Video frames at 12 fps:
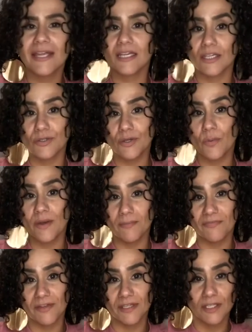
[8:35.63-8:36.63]
you know what I'm
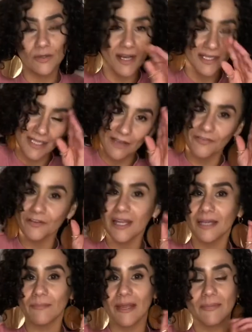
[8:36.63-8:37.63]
feeling, you guys? I feel like
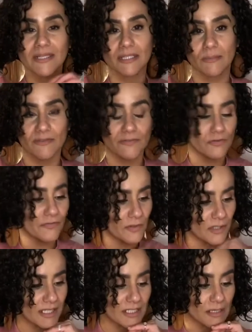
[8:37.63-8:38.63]
maybe some of you feel
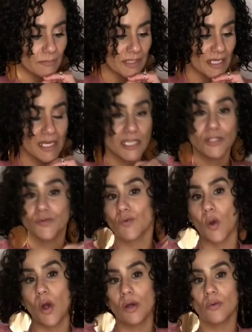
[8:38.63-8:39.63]
like something is
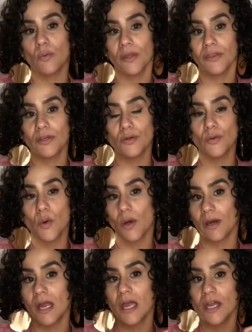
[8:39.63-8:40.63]
wrong with you,
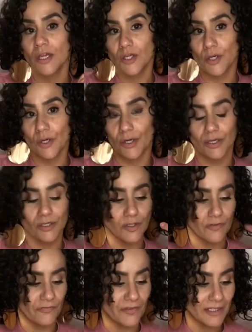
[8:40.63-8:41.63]
or you're
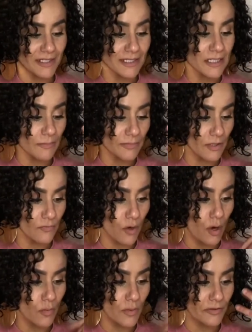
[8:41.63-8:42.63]
feeling something
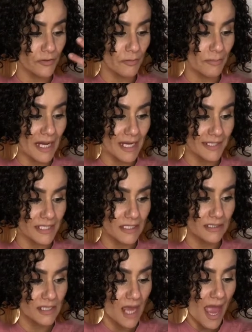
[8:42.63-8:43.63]
wrong with your
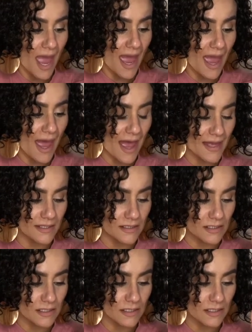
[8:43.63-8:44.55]
bodies, and